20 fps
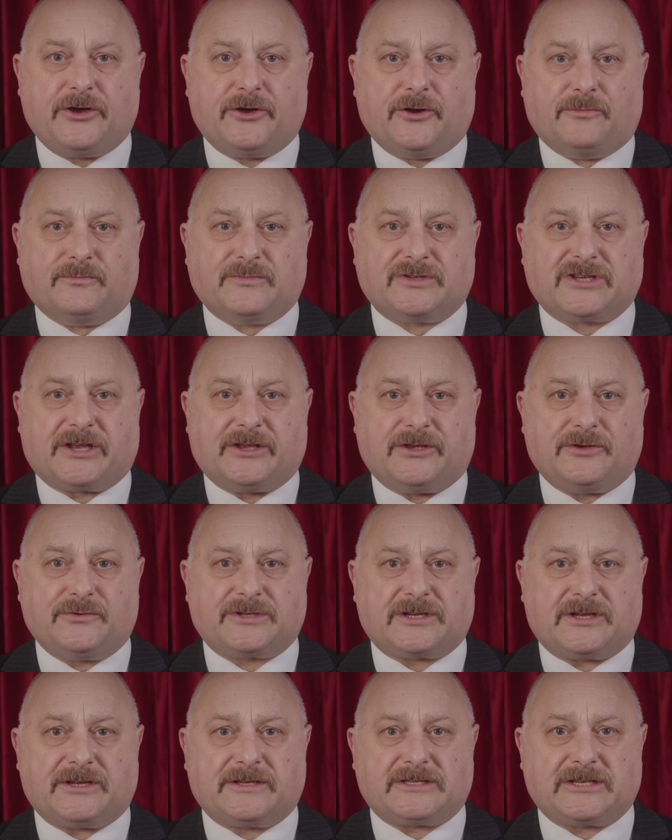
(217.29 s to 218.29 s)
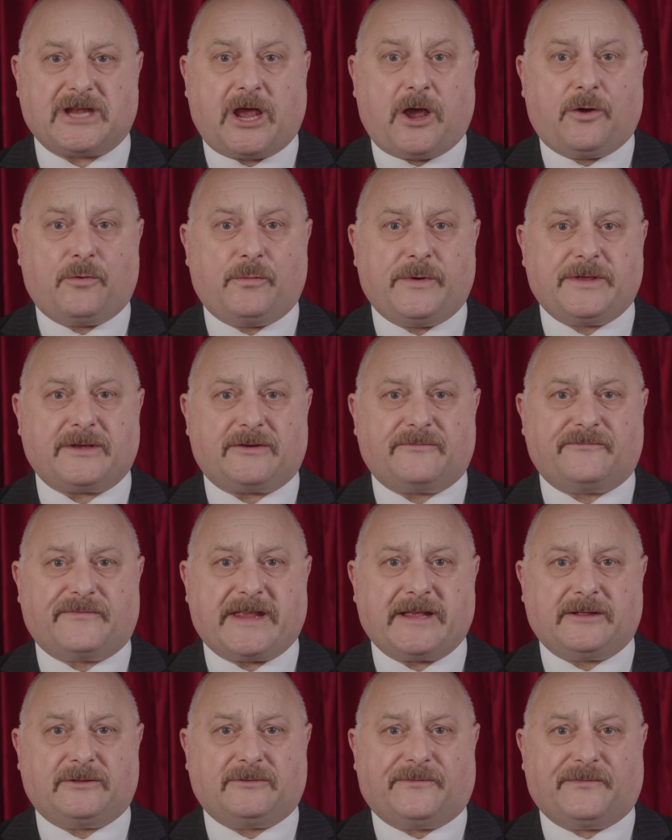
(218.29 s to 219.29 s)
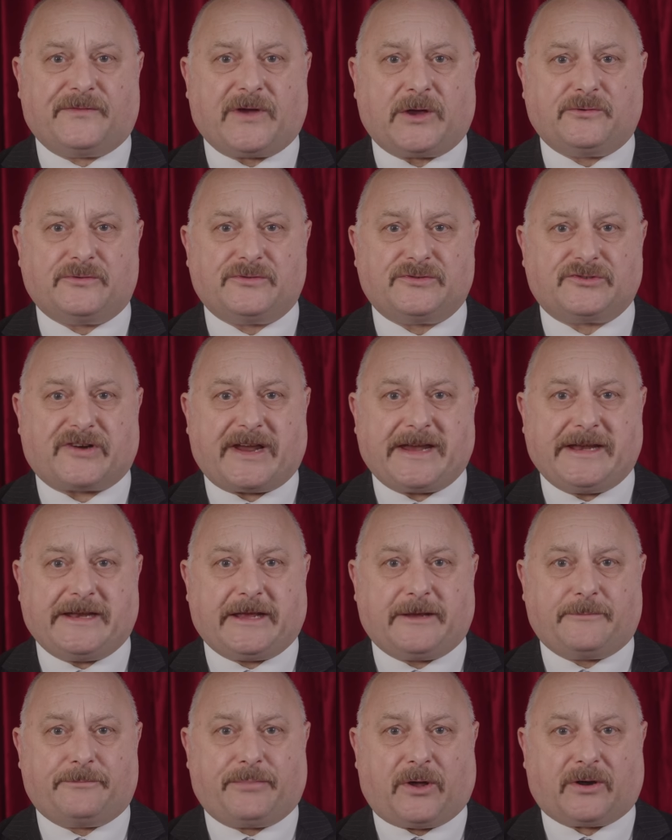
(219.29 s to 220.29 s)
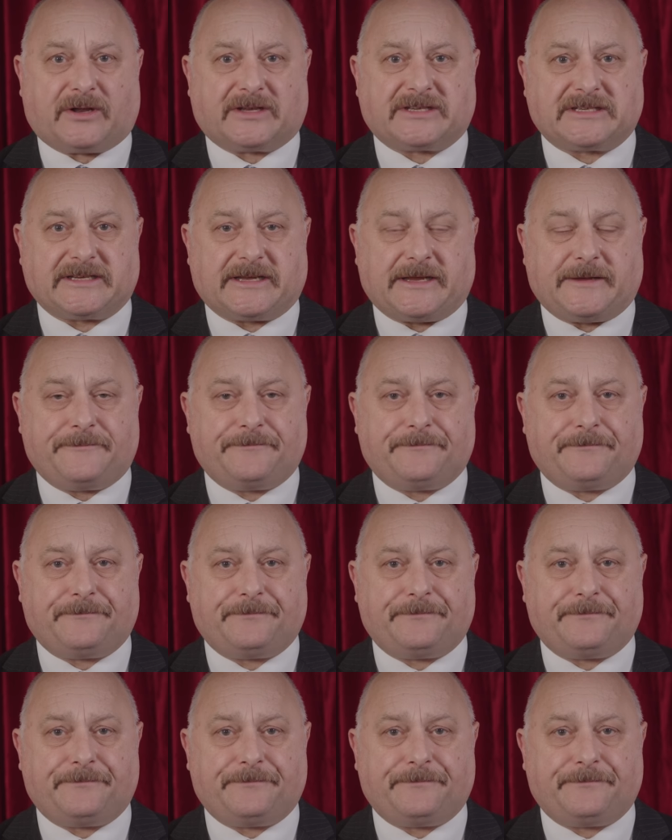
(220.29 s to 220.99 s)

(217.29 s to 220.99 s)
Humza Yousaf, with a real vote-draining policy.